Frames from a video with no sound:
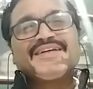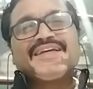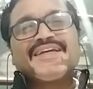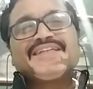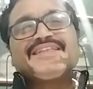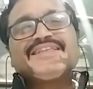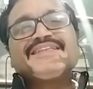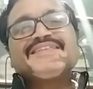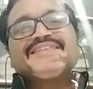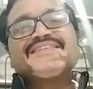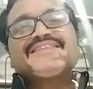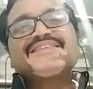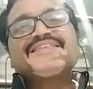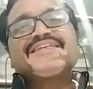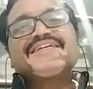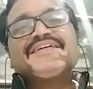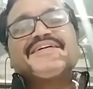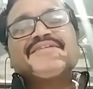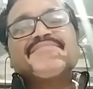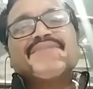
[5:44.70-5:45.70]
in
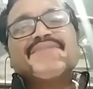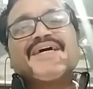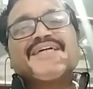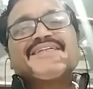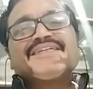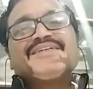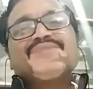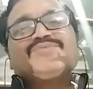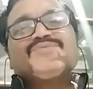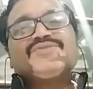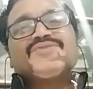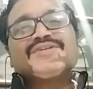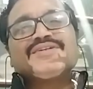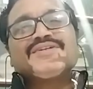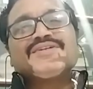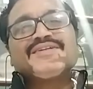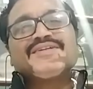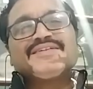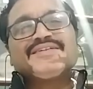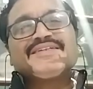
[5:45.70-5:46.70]
this modern
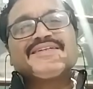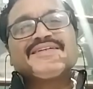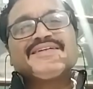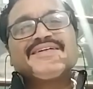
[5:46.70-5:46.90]
world,